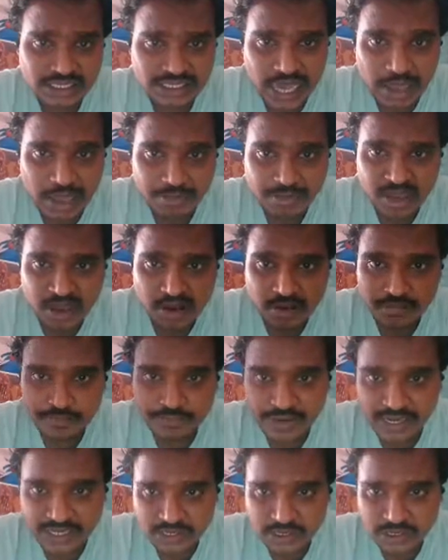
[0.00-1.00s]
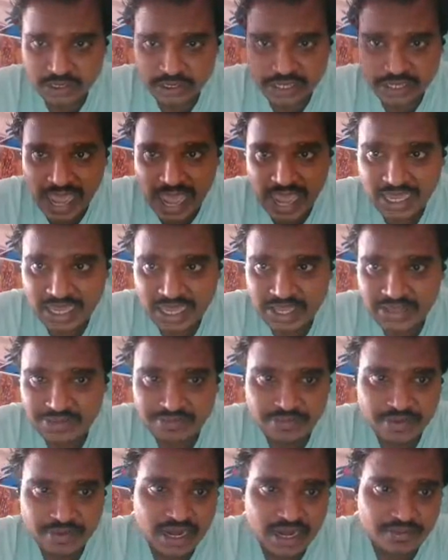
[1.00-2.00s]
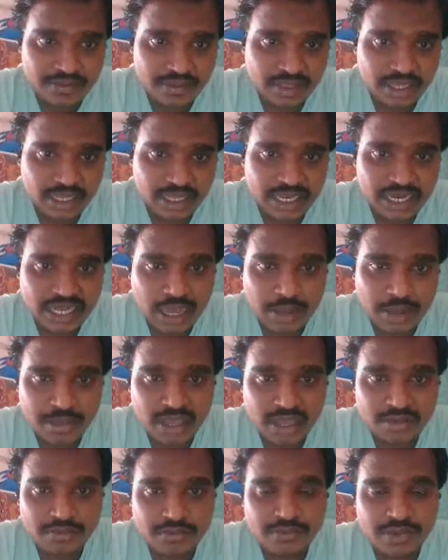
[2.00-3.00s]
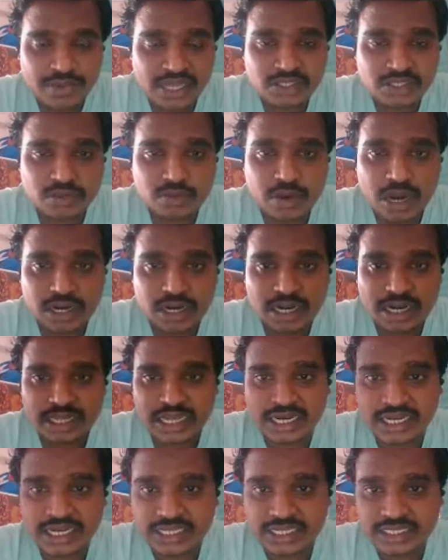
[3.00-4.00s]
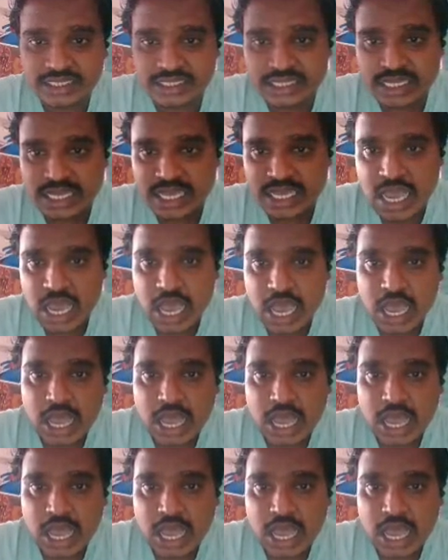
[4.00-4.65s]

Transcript: in this type, first tank is filled with the incoming wastewater, that is